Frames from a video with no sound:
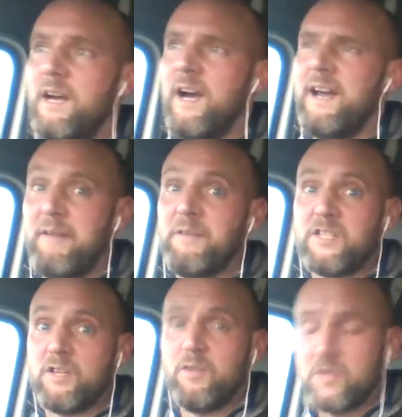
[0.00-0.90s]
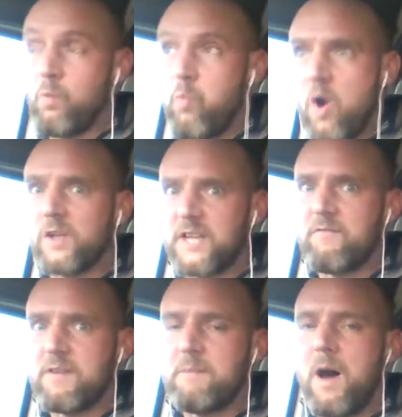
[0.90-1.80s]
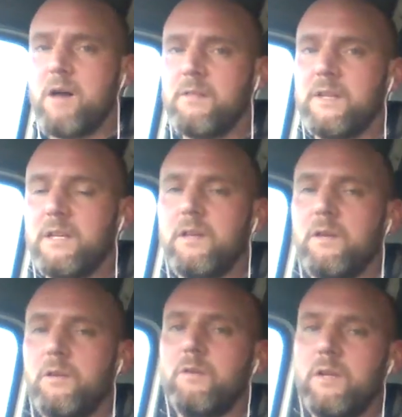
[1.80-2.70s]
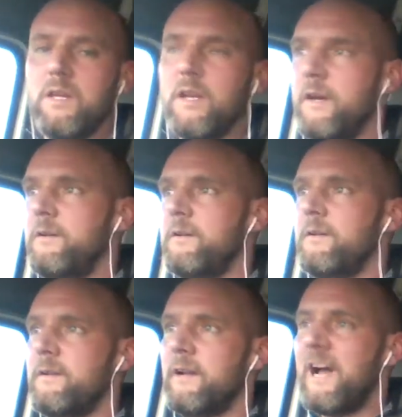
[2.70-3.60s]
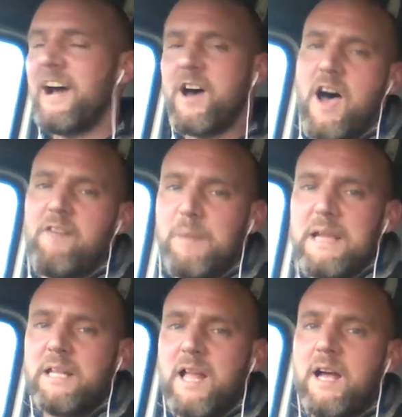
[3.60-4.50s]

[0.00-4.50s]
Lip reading: and having to watch every mile that you do, you know. I've been there,